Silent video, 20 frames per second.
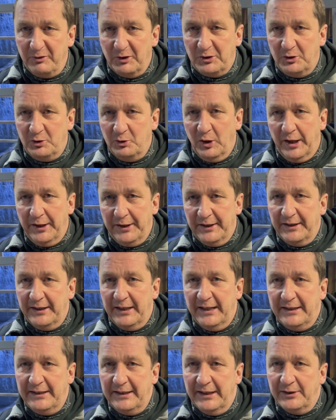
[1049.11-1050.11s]

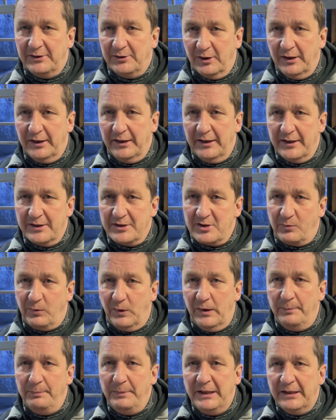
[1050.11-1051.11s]
$288 a
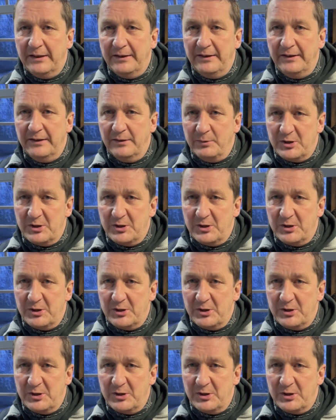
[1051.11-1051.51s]
square meter here,